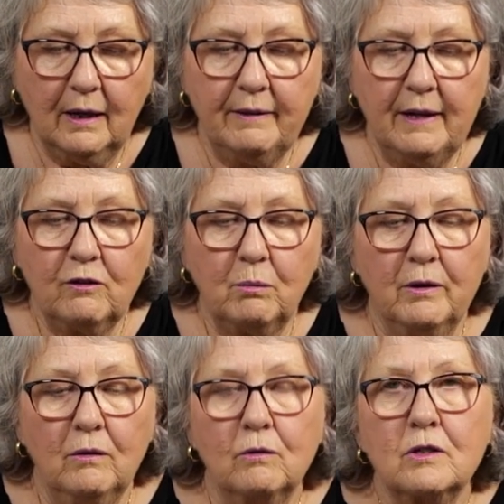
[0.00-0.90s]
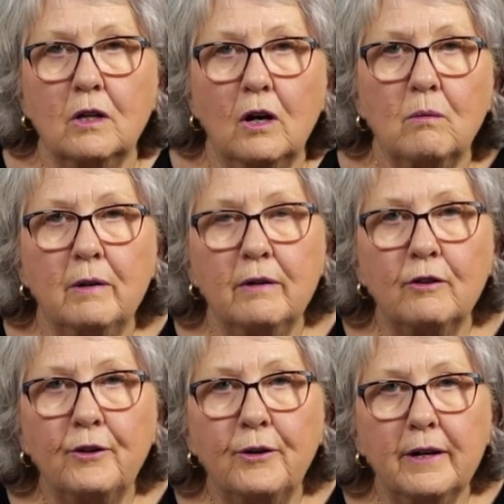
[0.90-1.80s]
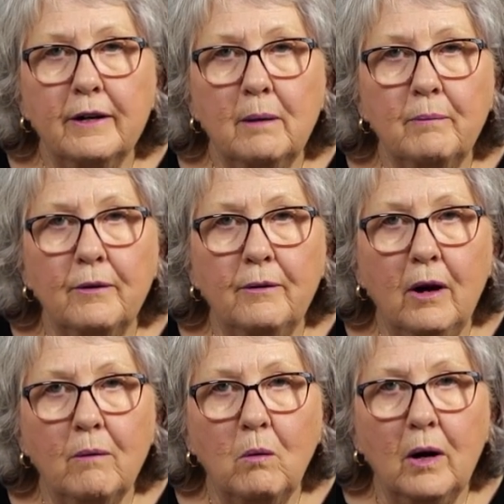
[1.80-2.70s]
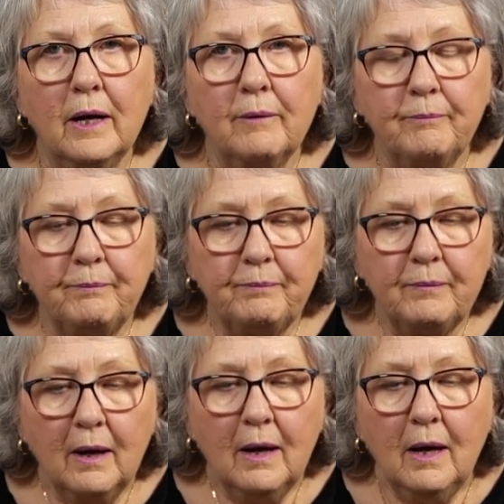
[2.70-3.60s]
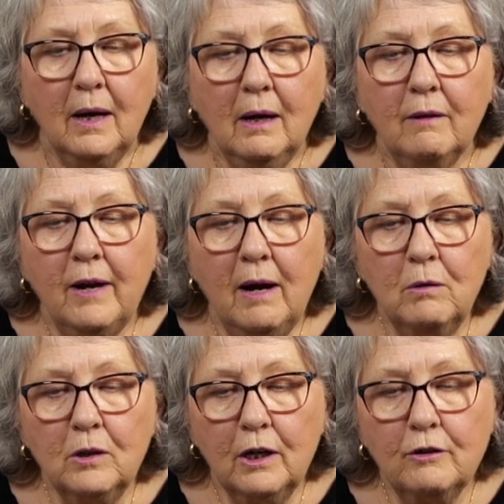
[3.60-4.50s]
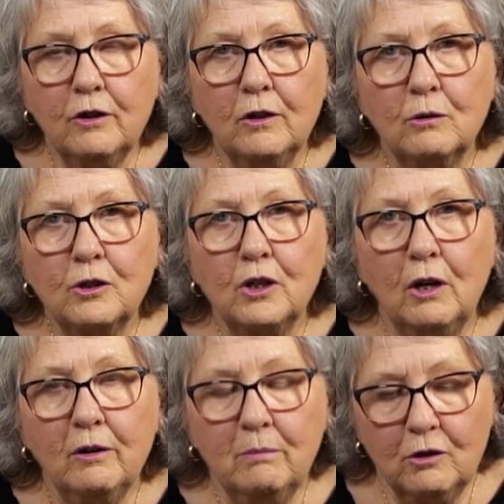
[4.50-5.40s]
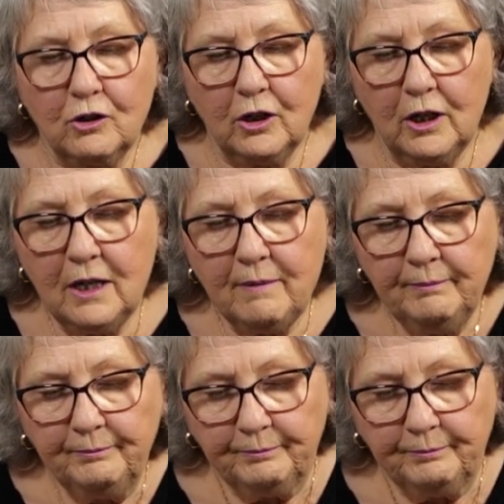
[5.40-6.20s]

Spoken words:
and that's what it looks like when it's threaded up the right way. Now we'll go to your sewing machine.